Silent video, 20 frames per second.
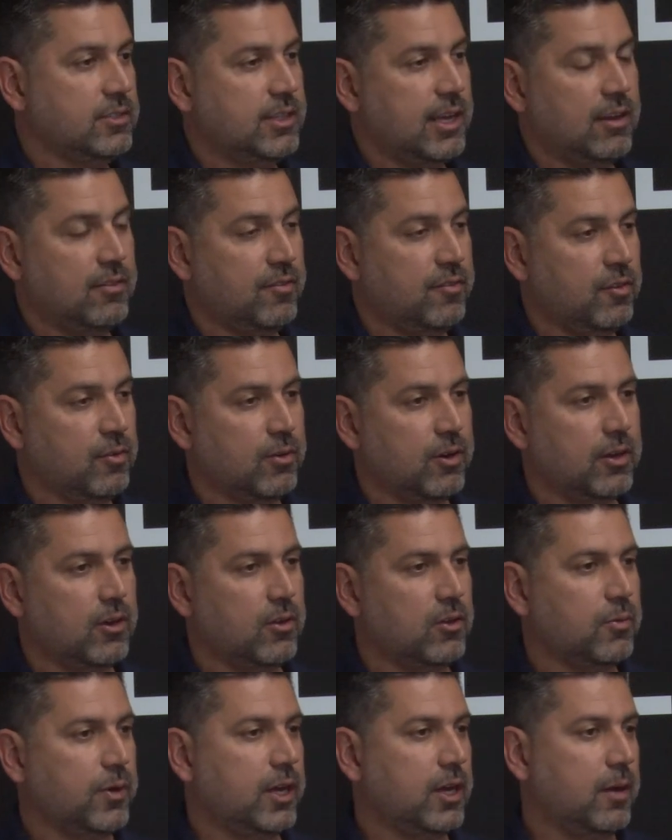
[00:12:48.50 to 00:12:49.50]
South Florida
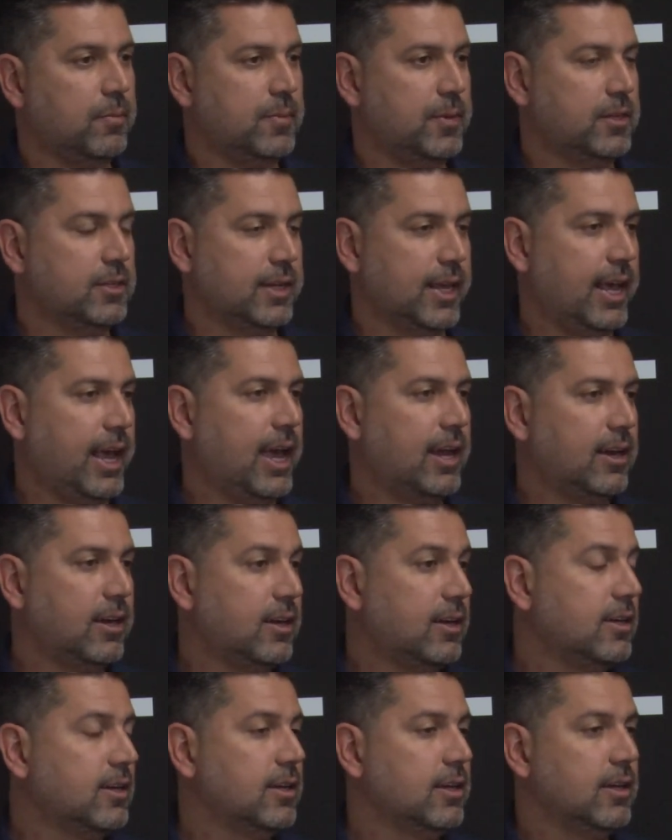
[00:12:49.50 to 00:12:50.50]
all the way up into
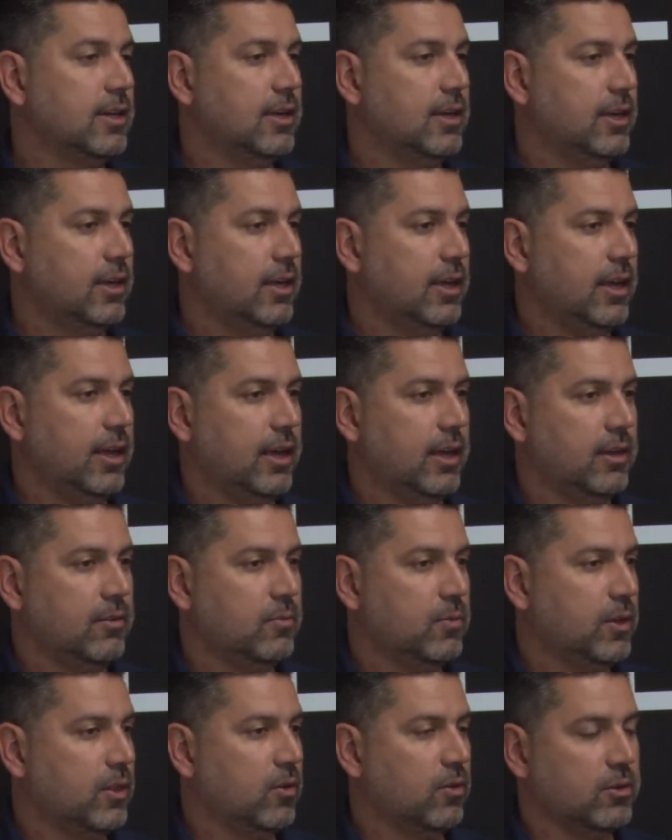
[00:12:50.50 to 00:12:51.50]
Canada
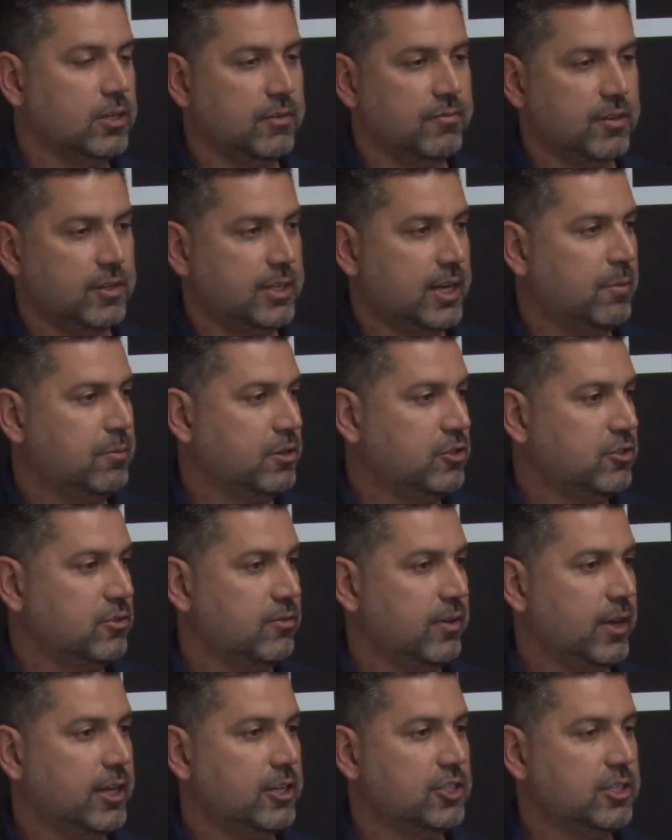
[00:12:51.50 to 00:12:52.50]
and with all different temperature
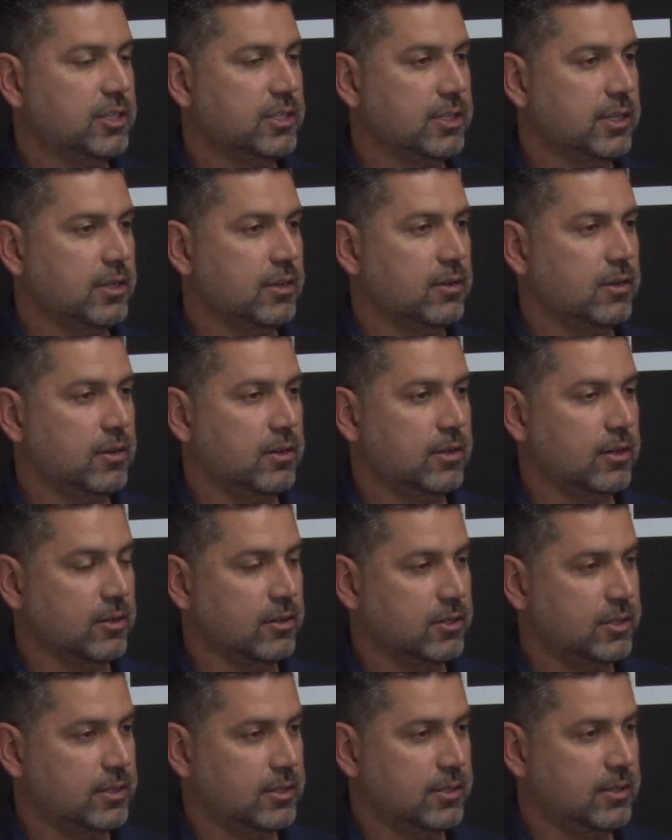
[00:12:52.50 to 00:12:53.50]
ranges. And
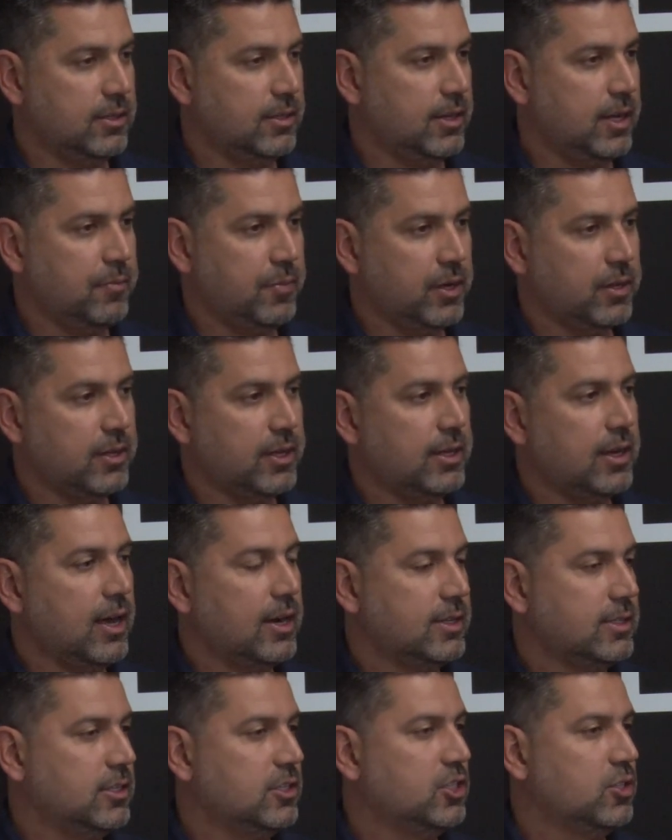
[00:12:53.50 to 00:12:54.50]
there's typically
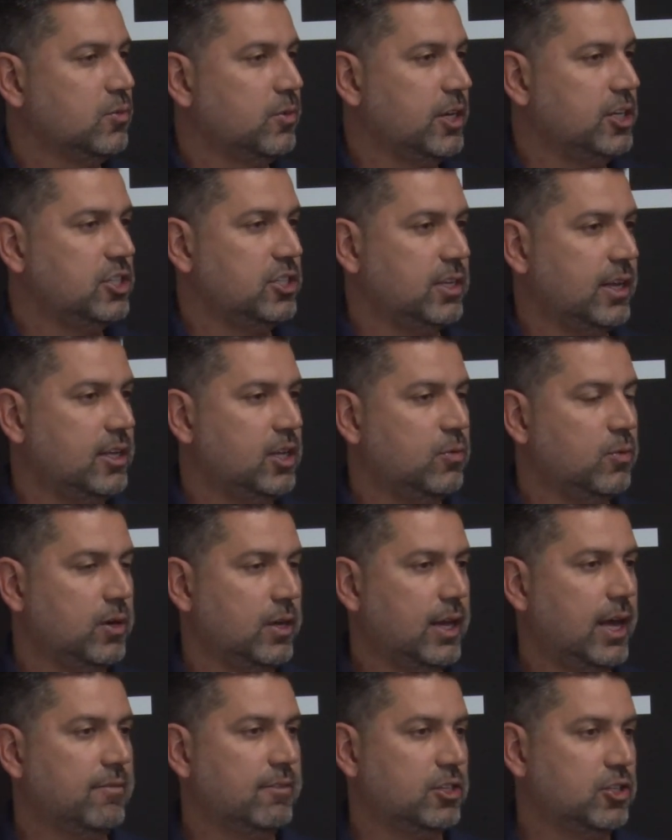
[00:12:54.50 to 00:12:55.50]
not a situation that you
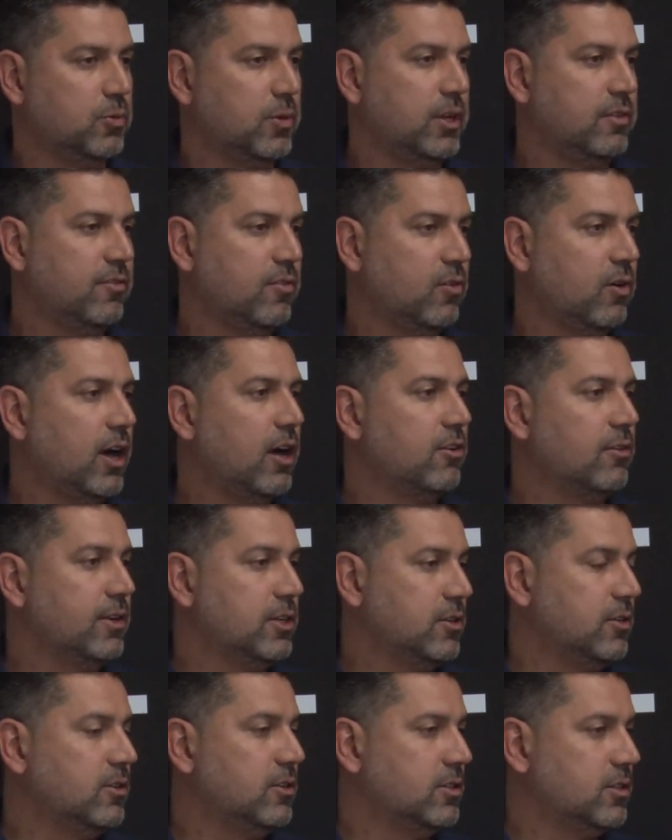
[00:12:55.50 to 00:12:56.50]
wouldn't have a 24-hour
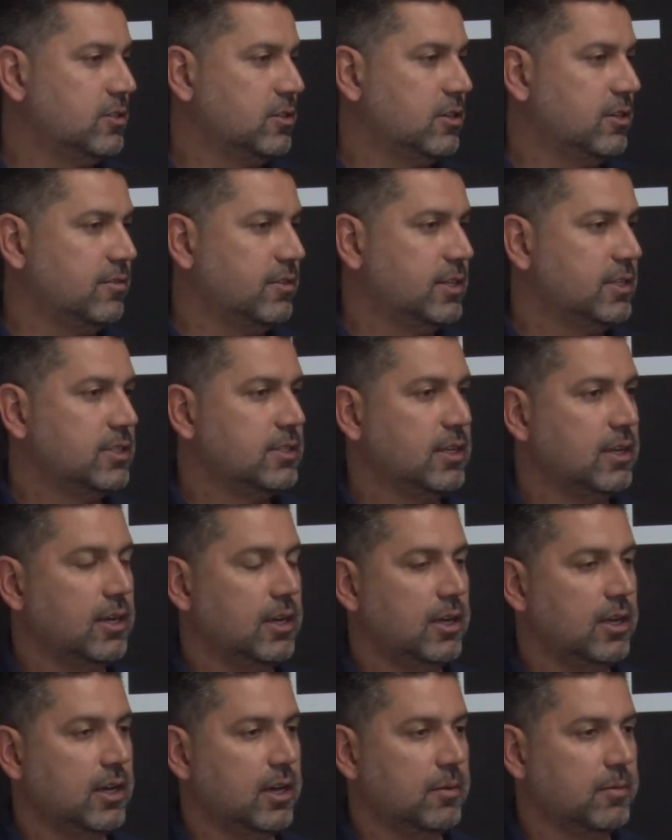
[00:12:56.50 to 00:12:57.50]
return to service.
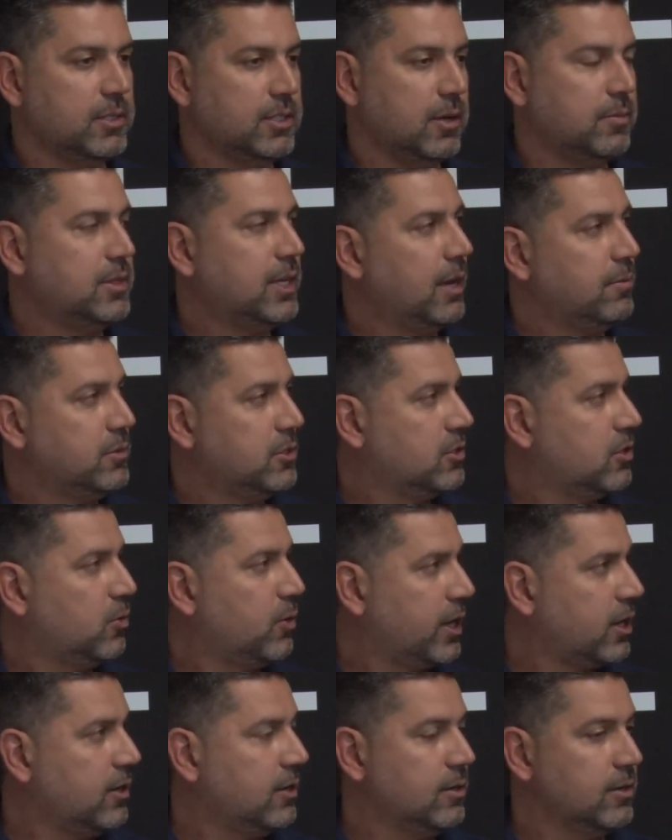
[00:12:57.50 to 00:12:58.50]
Sometimes
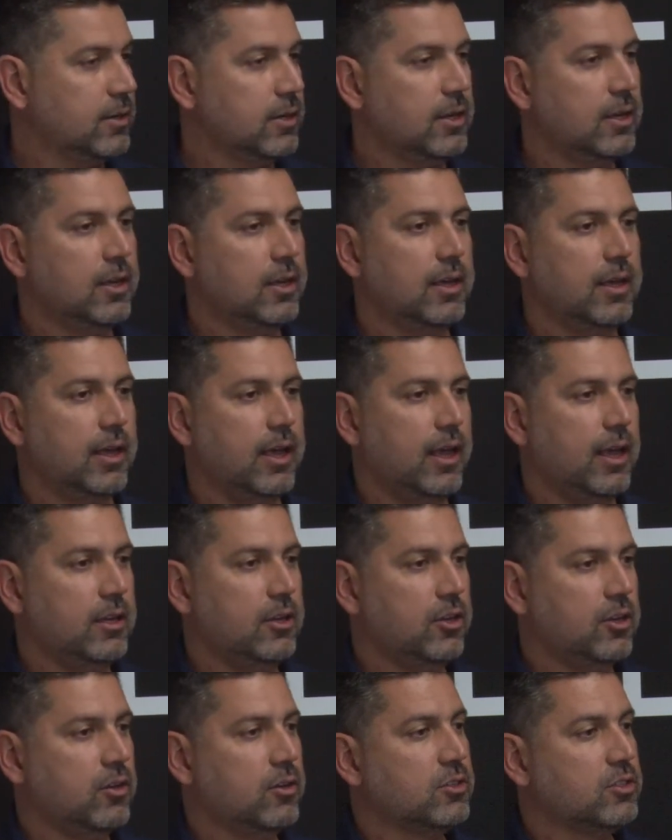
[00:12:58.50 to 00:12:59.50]
quicker. And
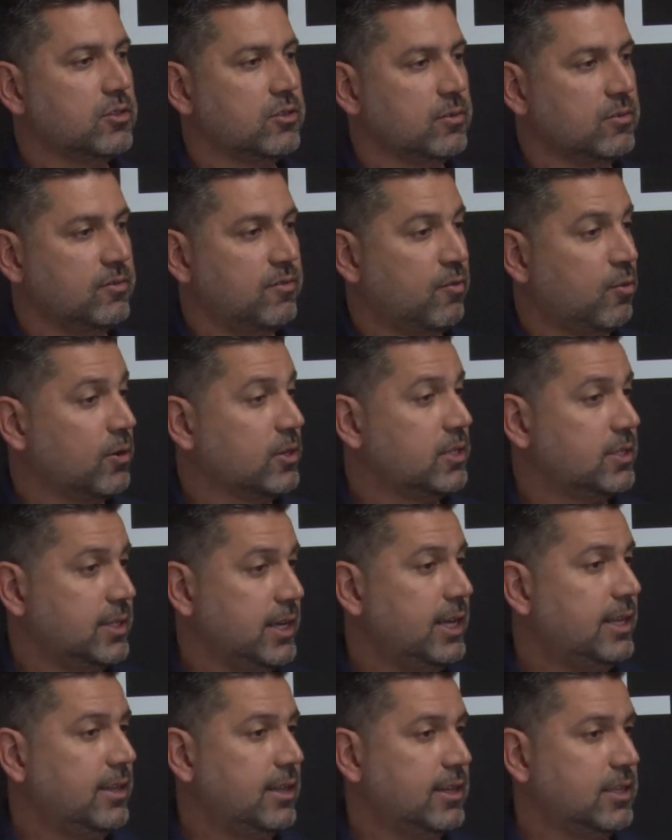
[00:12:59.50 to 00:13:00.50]
you can also force
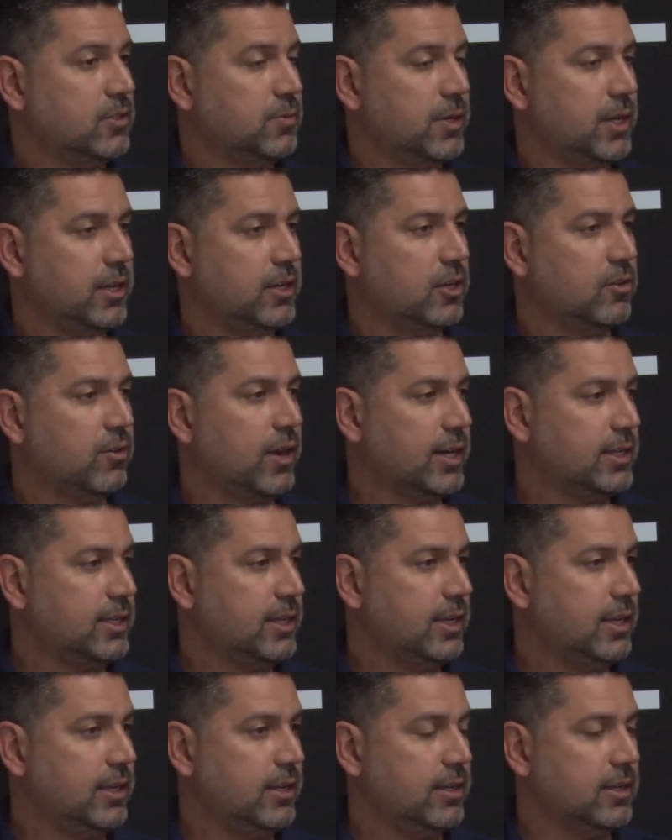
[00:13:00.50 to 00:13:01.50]
heat this with indirect
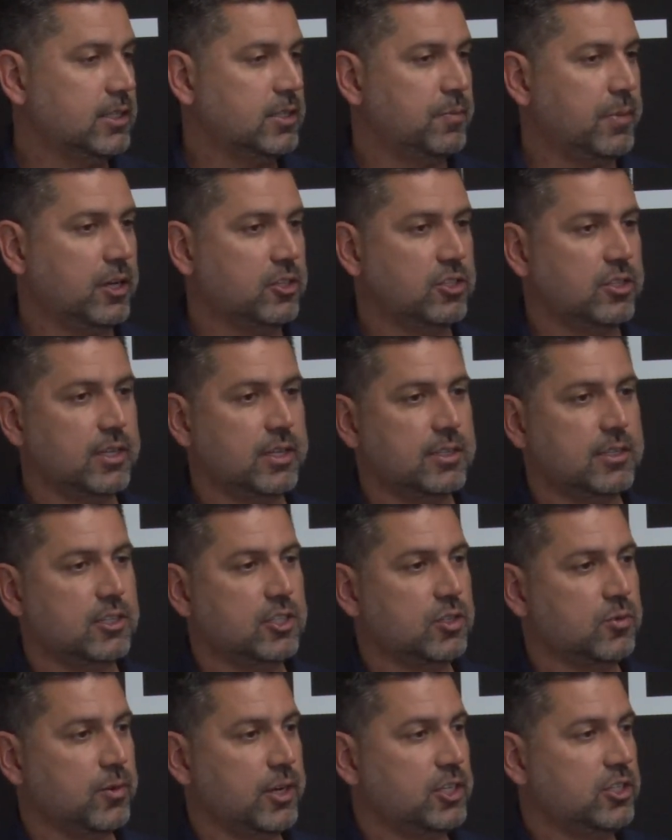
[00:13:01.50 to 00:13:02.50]
heat, especially in
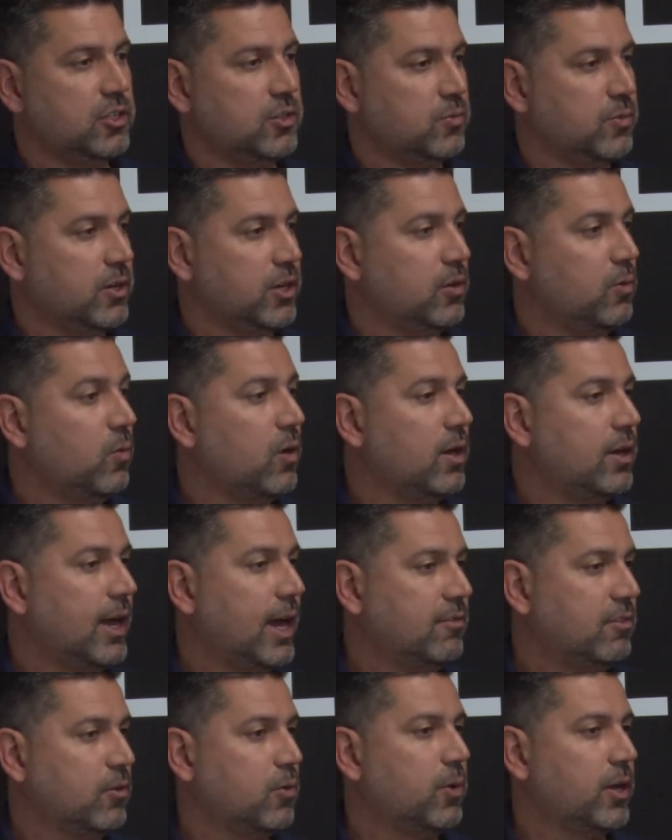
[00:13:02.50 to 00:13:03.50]
situations where you want to
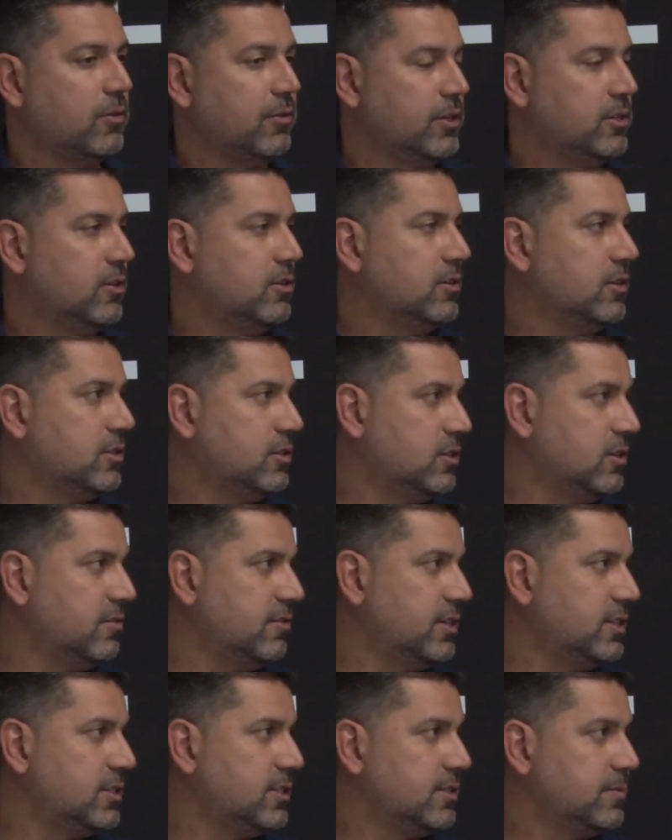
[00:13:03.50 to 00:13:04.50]
have a quick return to
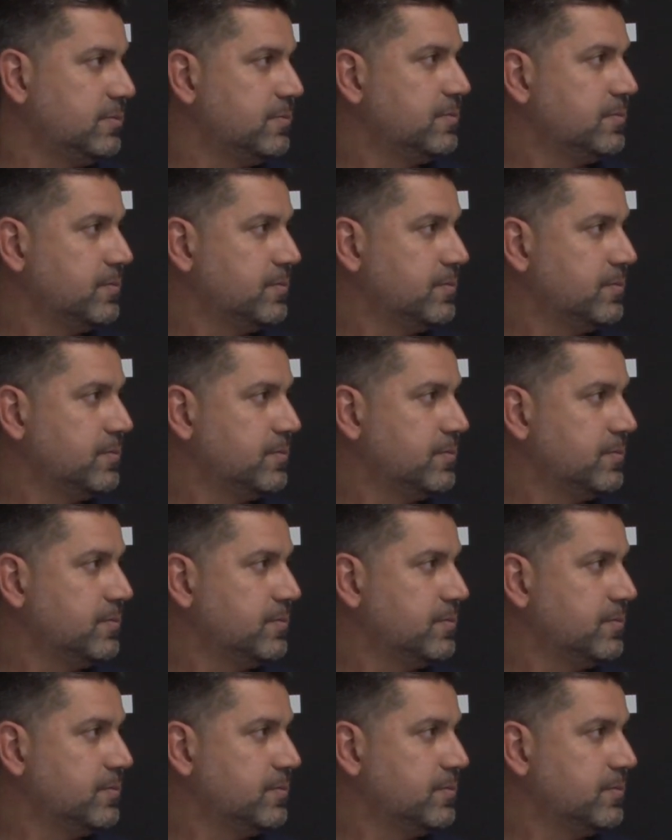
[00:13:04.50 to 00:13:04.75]
service.